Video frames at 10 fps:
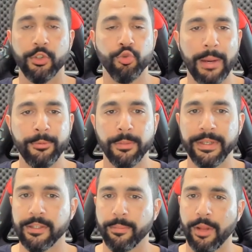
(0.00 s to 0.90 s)

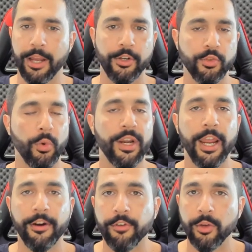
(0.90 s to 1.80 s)
dropshipping suppliers,
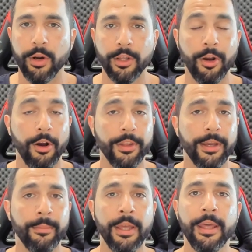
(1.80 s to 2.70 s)
whatever you want to call
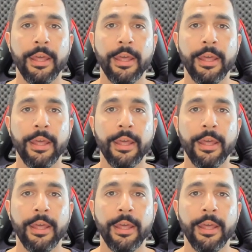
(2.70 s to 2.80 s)
them,